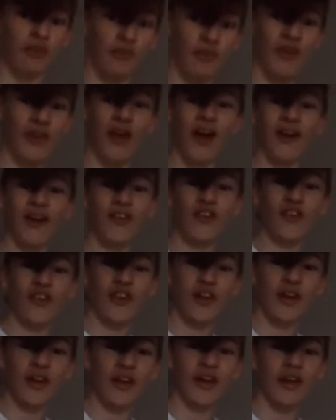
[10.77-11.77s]
Lovers here and
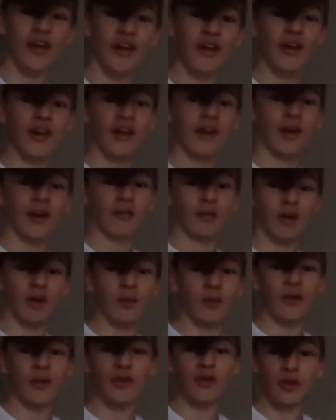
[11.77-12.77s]
today I'm going
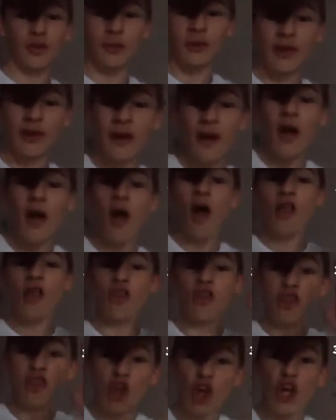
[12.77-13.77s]
to be doing
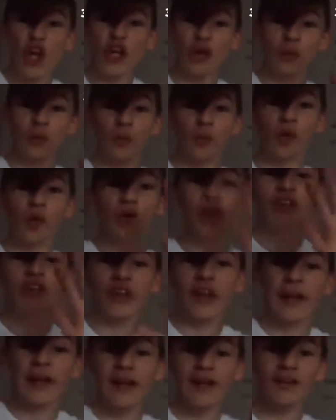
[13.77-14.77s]
31
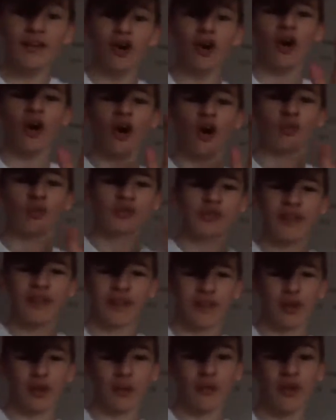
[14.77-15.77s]
days of
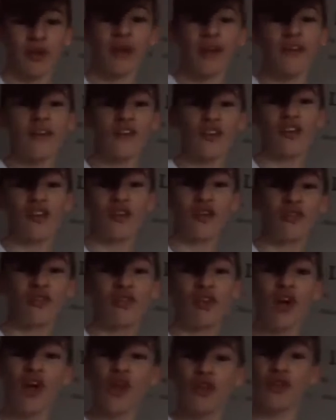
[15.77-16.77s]
Jacob since it's the
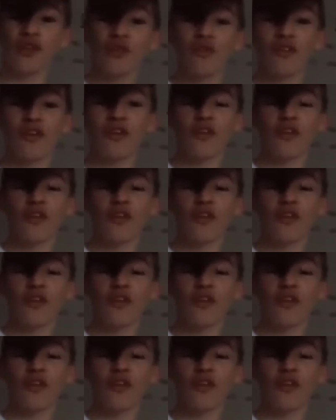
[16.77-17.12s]
1st of